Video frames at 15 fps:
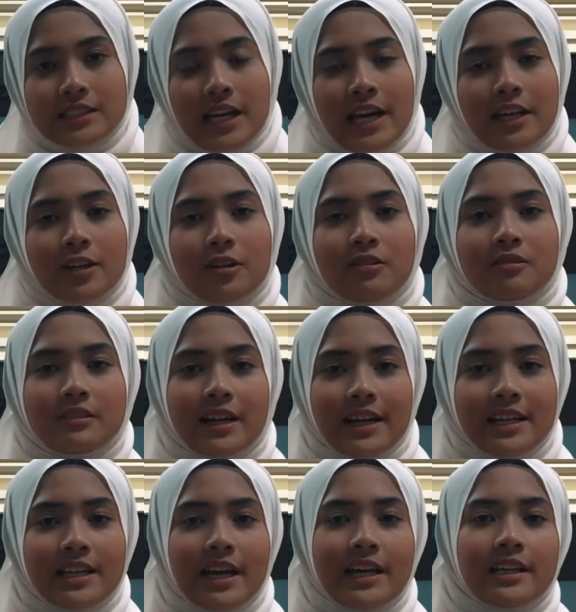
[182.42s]
cannot
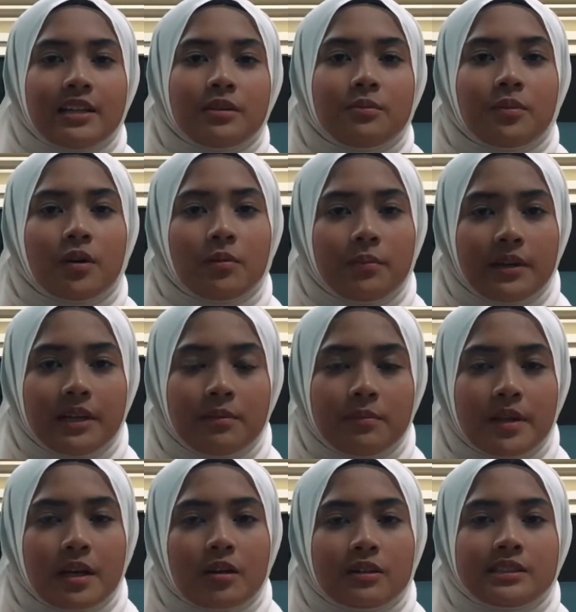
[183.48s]
run at the moment
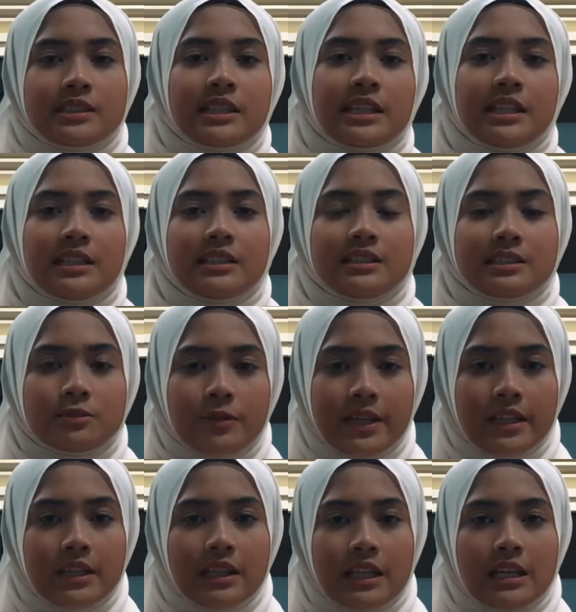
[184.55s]
because it is
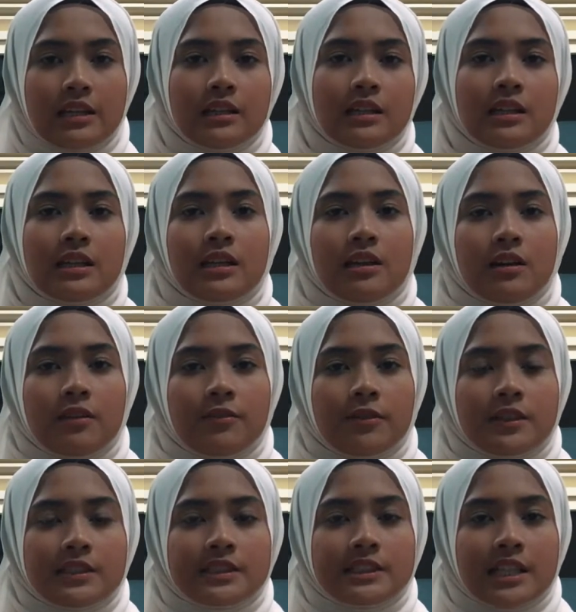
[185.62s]
waiting
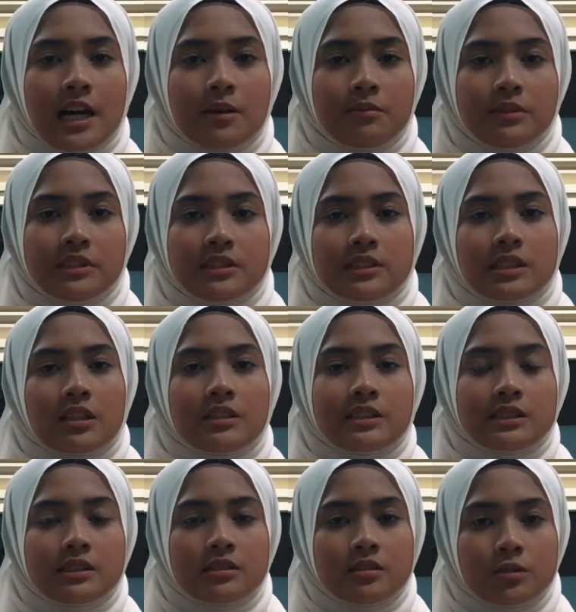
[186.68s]
for some resource
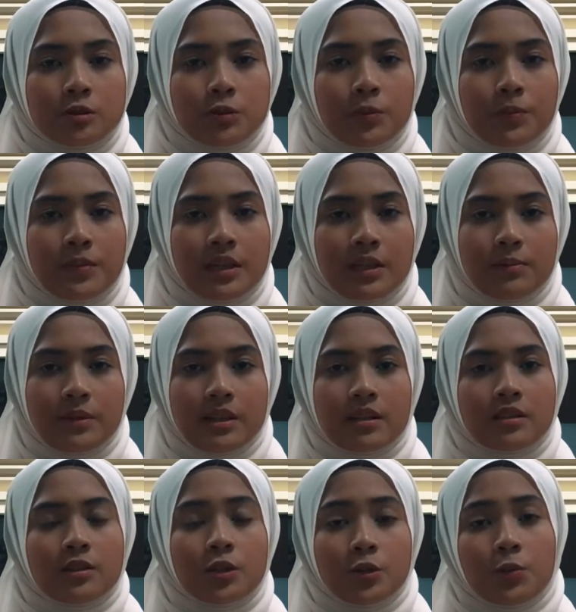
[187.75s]

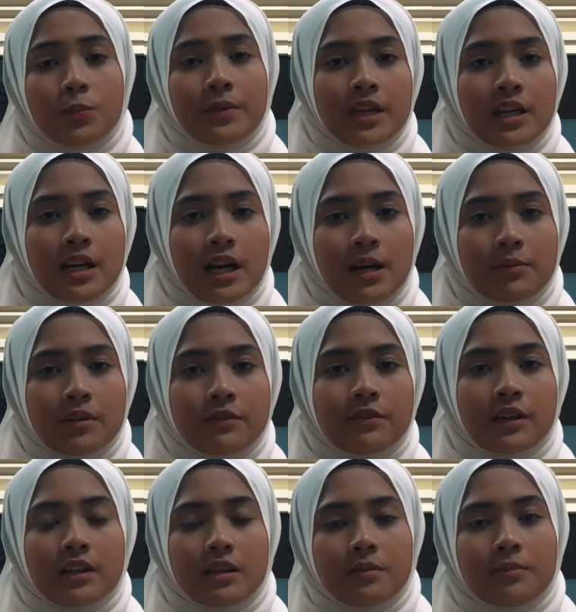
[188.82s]
to become
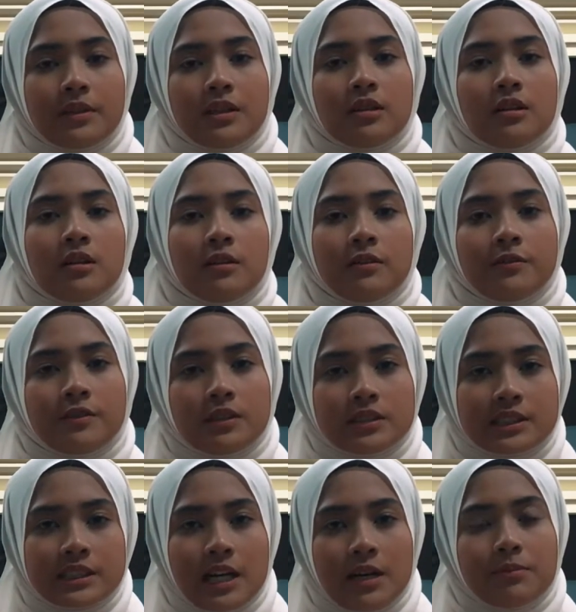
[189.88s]
available or for
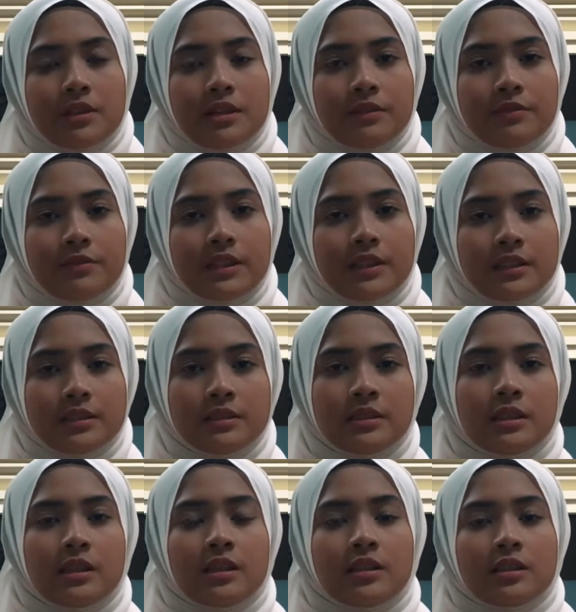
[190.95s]
some event
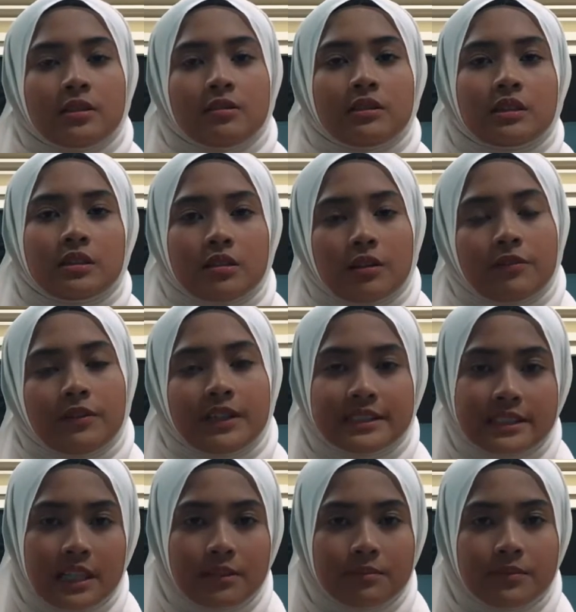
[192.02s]
to occur. For
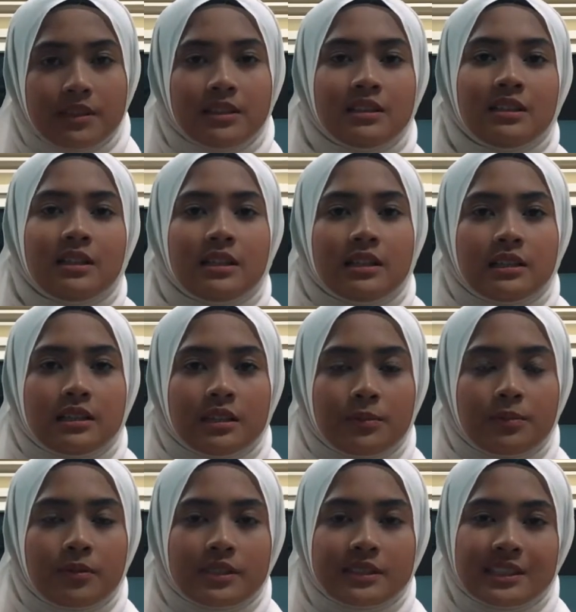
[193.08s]
example, the
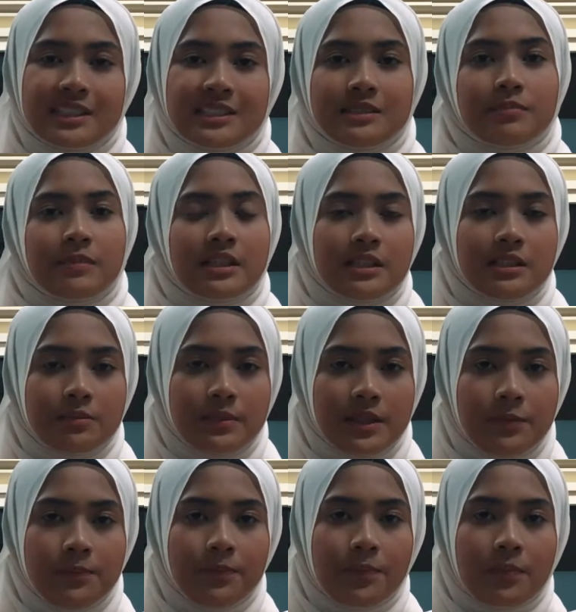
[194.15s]
process may be